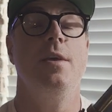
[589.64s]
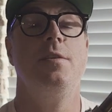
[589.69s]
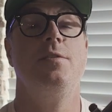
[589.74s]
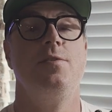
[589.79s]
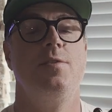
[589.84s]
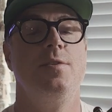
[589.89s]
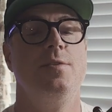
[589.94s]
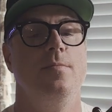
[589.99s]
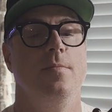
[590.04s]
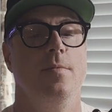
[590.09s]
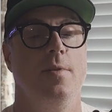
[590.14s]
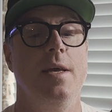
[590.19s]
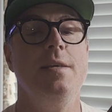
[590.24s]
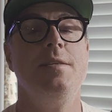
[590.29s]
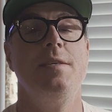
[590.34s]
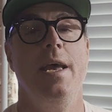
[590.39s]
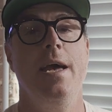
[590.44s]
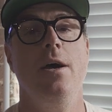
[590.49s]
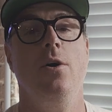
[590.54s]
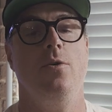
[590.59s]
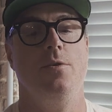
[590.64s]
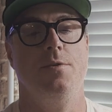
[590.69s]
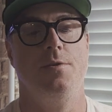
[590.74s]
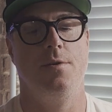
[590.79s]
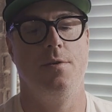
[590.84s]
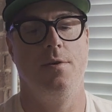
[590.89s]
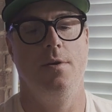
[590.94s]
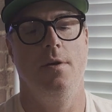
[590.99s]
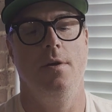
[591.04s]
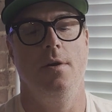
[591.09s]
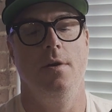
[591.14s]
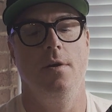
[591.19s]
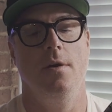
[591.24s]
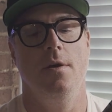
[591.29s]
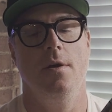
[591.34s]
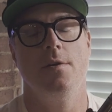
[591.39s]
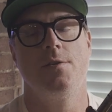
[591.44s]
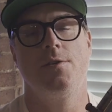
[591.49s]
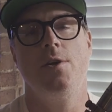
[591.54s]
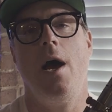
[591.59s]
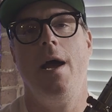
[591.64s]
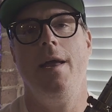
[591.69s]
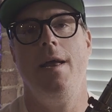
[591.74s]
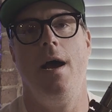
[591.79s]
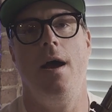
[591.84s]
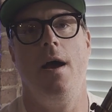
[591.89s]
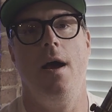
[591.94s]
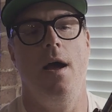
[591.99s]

This this hilt. See, I